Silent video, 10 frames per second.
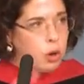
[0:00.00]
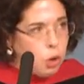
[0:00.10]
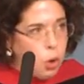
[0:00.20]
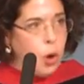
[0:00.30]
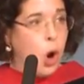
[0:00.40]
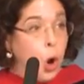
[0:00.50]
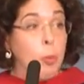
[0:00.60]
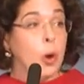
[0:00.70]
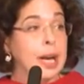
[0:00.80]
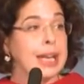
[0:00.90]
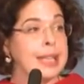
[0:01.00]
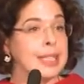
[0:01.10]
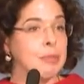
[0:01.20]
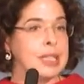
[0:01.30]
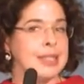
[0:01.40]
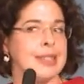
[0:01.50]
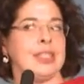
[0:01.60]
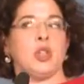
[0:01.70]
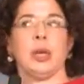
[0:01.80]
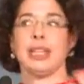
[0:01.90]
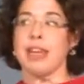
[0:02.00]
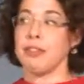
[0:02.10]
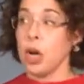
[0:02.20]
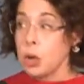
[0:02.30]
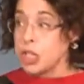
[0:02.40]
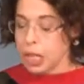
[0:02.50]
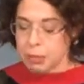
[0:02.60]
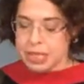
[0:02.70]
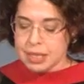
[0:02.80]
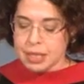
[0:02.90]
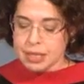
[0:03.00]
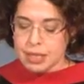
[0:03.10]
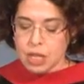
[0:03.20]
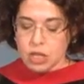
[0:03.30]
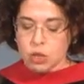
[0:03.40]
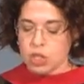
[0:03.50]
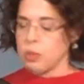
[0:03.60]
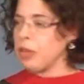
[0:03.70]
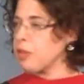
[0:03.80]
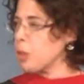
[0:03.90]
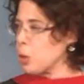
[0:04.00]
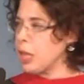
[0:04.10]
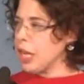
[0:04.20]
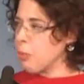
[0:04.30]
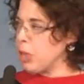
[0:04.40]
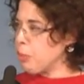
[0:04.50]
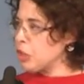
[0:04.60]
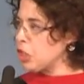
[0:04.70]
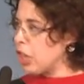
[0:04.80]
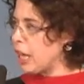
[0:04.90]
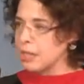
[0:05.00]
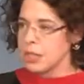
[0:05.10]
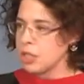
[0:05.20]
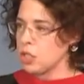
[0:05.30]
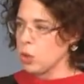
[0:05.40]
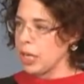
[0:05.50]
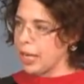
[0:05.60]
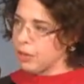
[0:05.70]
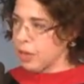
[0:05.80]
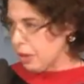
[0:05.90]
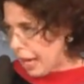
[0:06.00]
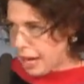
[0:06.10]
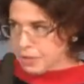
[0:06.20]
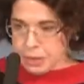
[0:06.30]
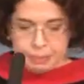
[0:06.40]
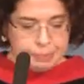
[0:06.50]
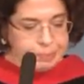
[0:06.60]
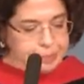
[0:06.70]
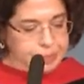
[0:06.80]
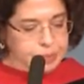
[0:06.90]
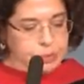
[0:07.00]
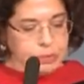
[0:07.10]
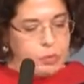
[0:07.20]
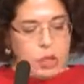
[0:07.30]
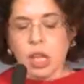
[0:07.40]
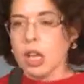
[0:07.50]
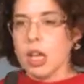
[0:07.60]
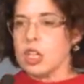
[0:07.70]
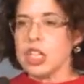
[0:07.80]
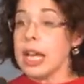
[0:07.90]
home organizing business into a life coaching business. So she went from sorting out people's closets to sorting out their lives. She